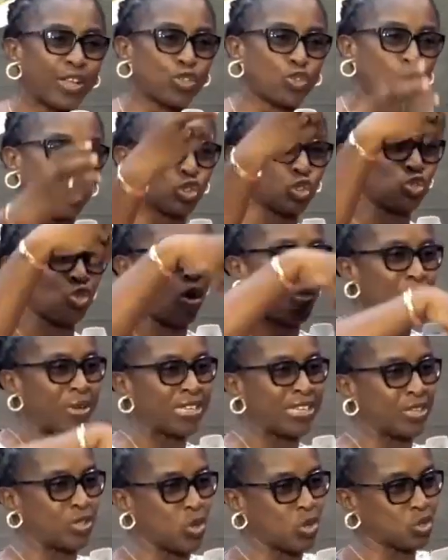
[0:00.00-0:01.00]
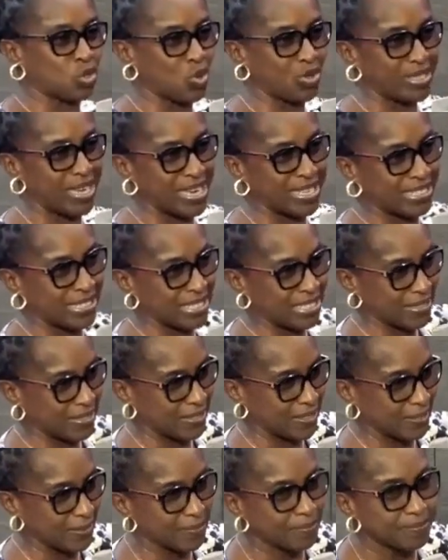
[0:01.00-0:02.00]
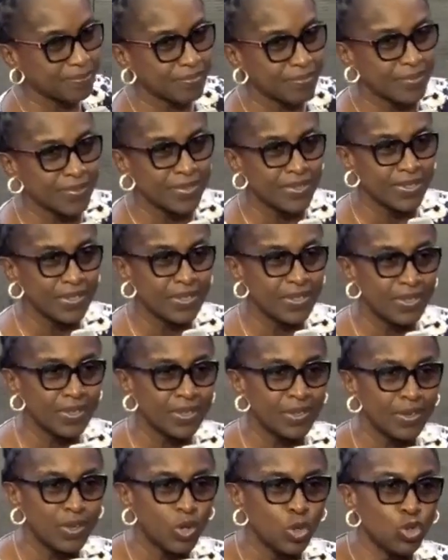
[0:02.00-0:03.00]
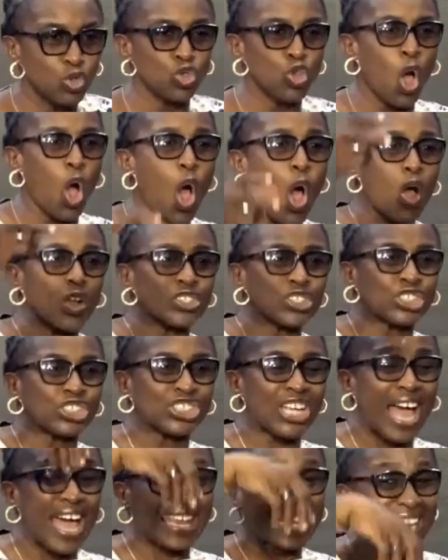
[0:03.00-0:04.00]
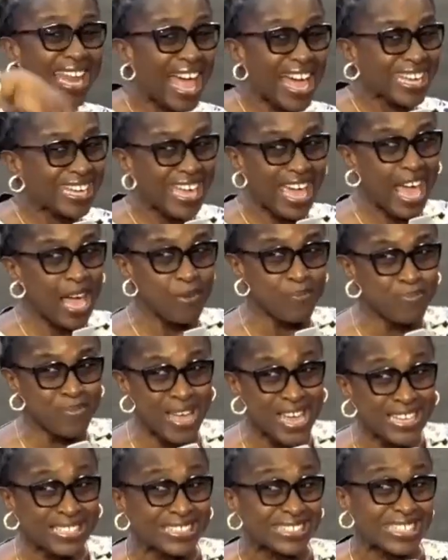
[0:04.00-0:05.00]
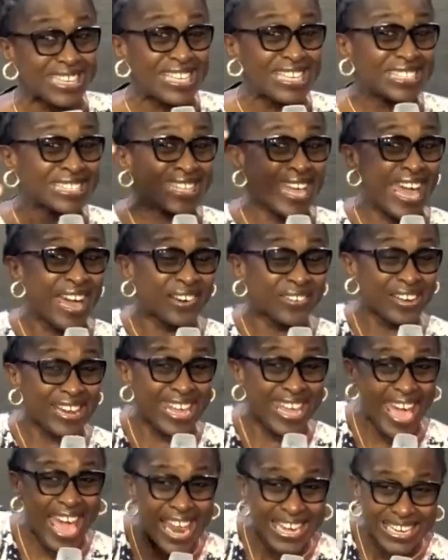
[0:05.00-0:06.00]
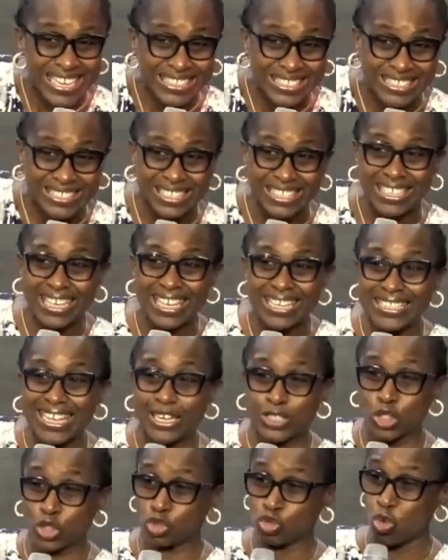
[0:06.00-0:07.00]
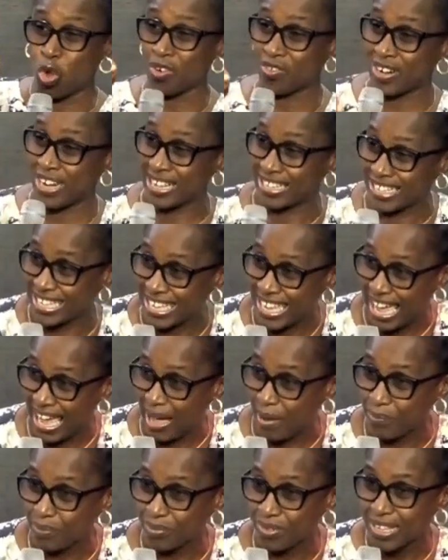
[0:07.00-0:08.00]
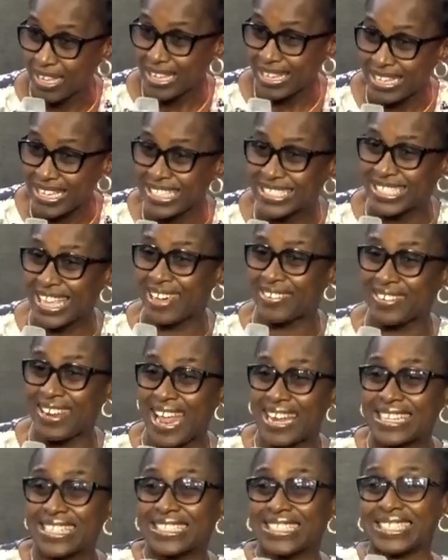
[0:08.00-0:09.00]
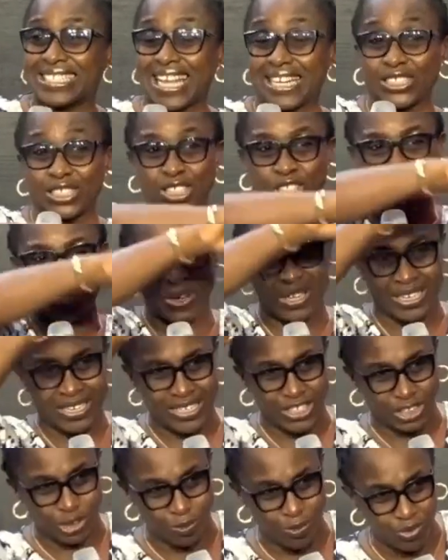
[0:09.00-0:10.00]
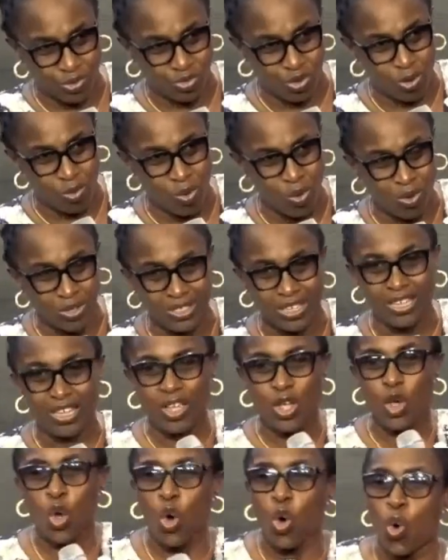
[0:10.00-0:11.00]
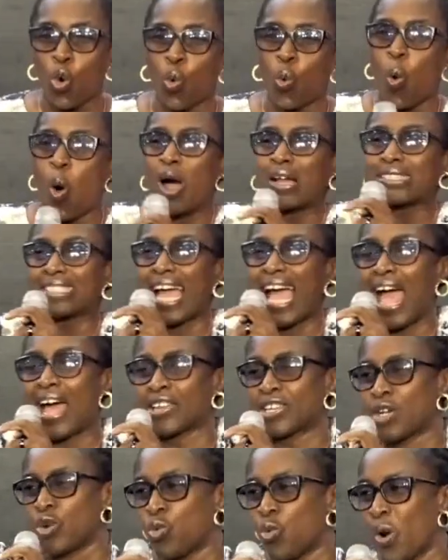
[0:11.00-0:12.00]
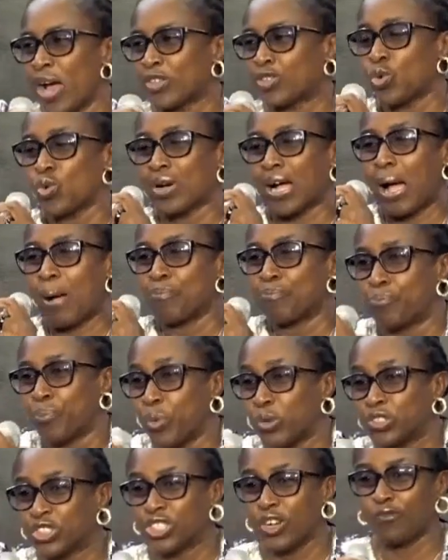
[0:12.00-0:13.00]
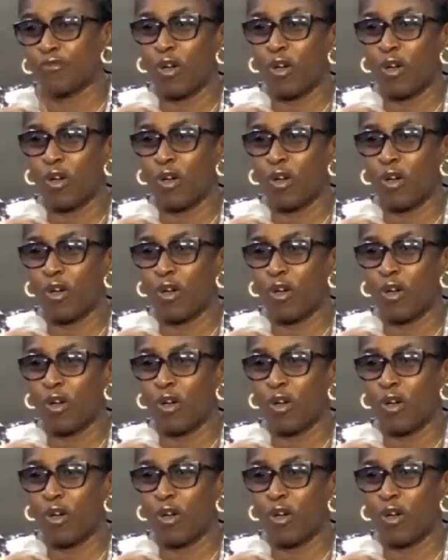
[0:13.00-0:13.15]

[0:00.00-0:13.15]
it does not mean it does not exist. None shall lack a mate is a reality that is not real here, is a reality that is real in the spiritual world. What are the ways you can push it